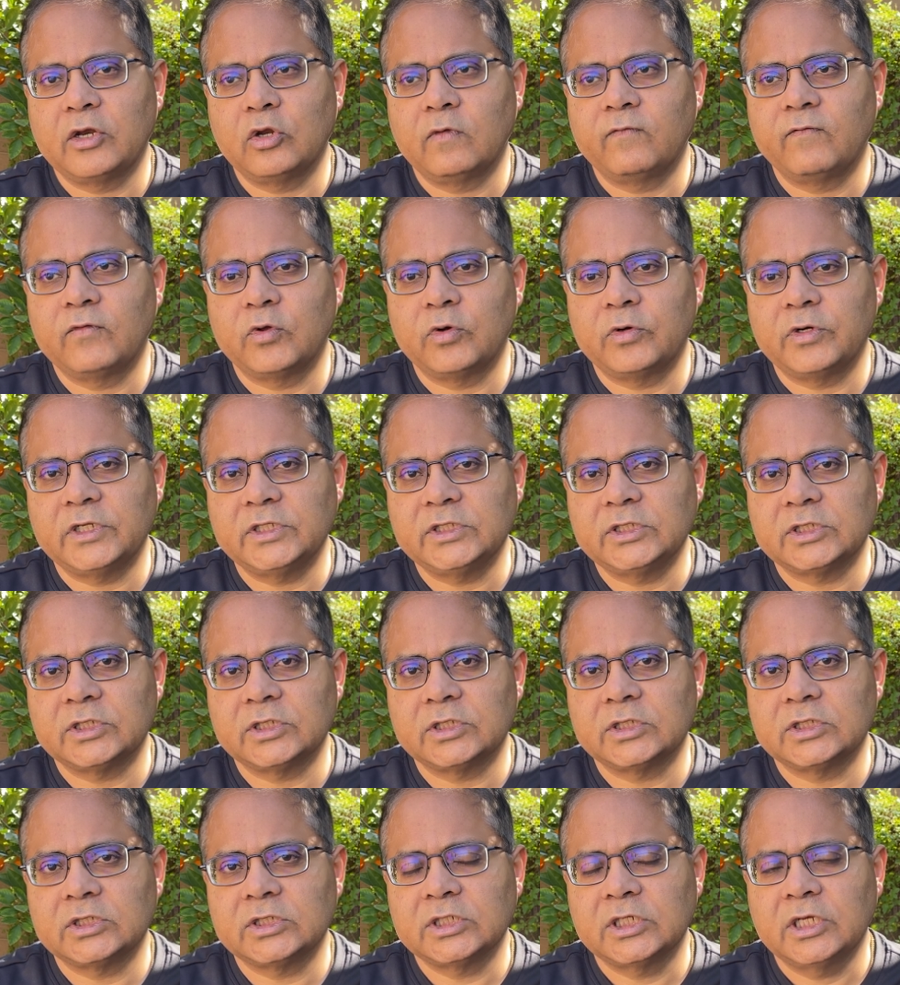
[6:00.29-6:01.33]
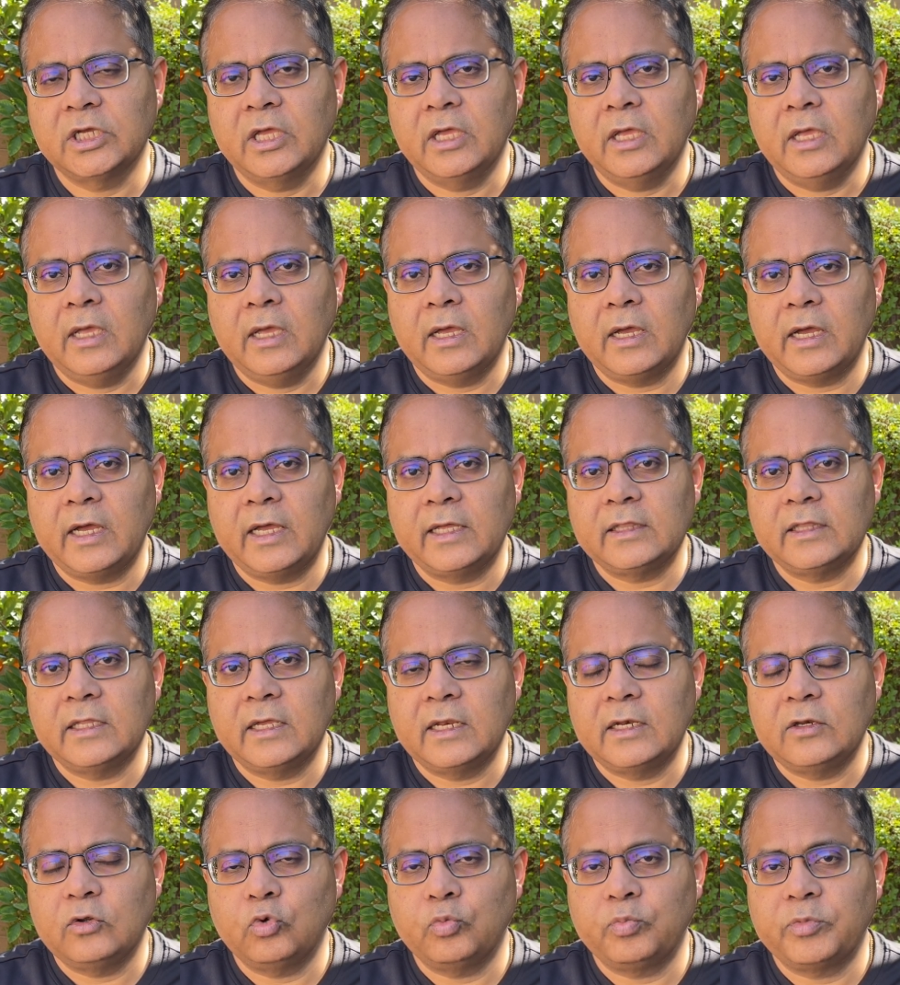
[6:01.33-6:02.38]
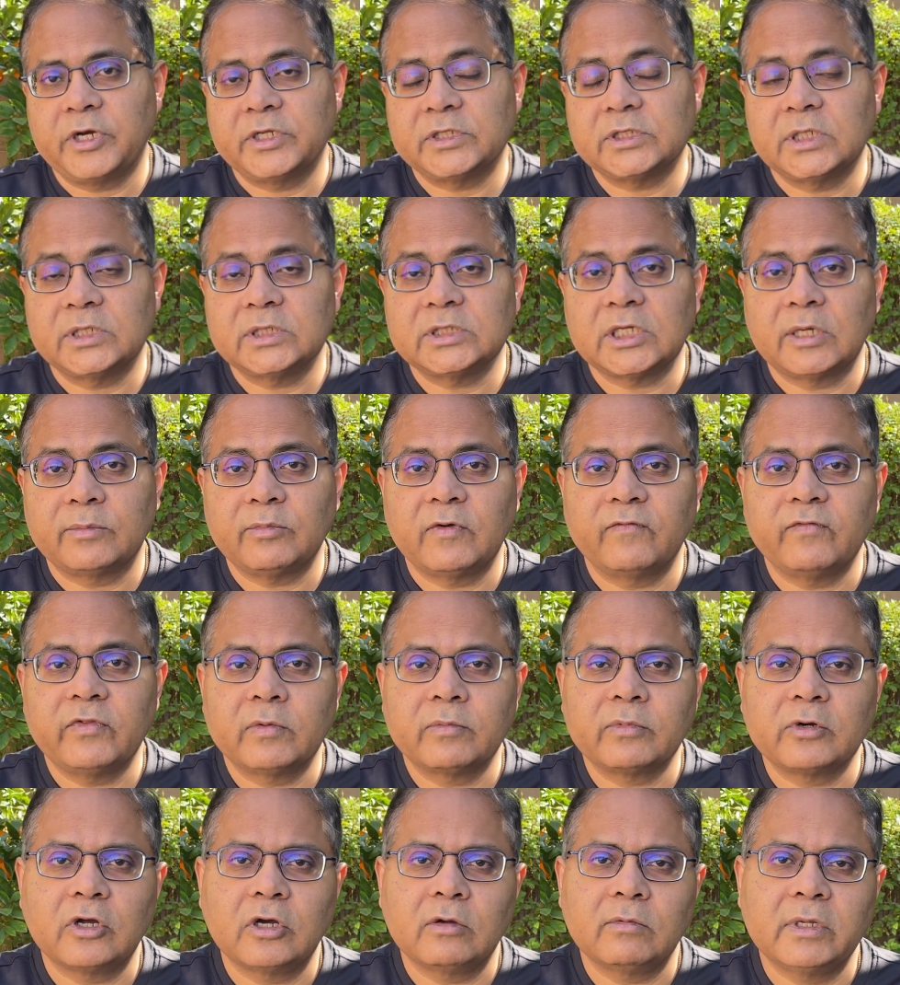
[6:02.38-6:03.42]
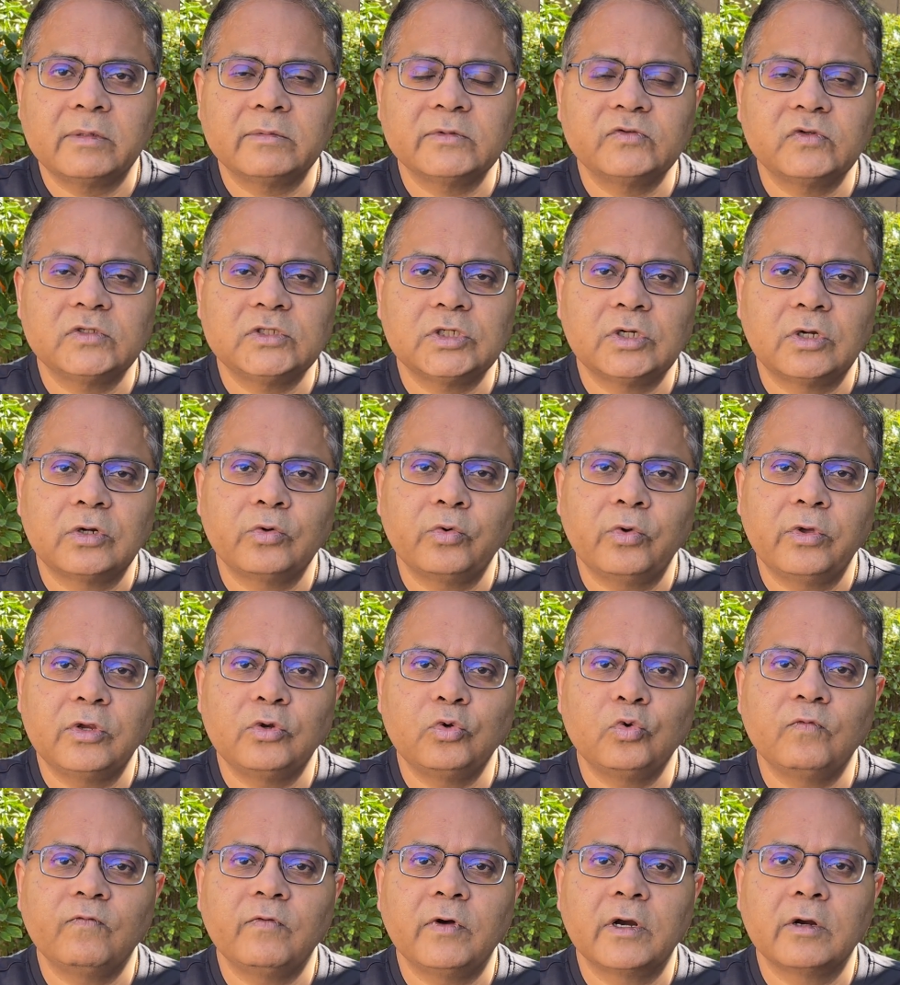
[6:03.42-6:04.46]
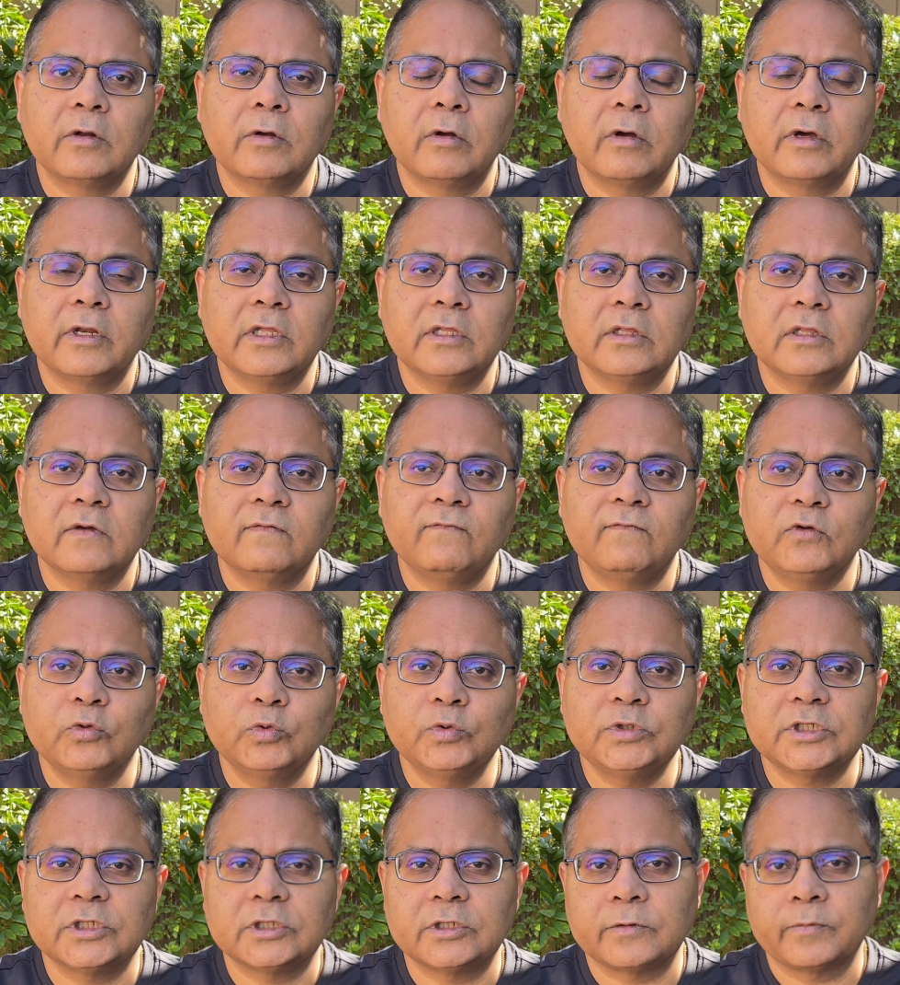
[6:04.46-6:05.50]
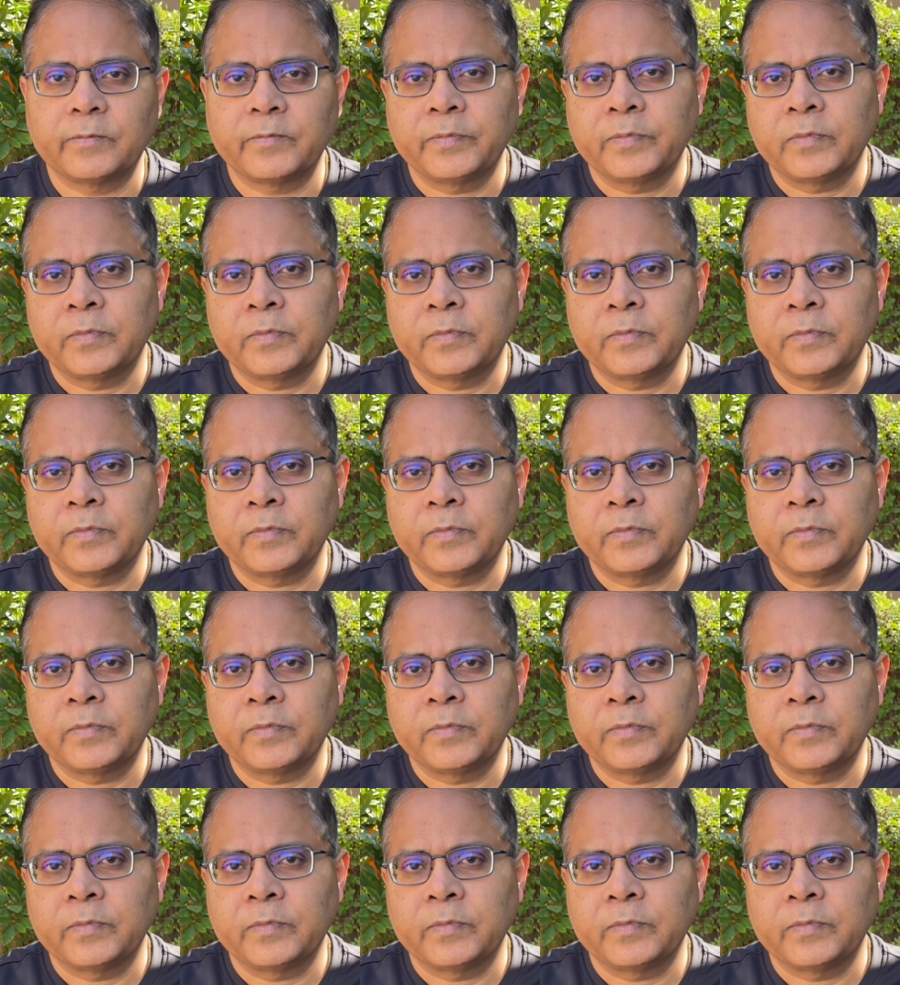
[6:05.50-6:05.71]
of your research, and then you present some of the problems which you are going to work on in the future.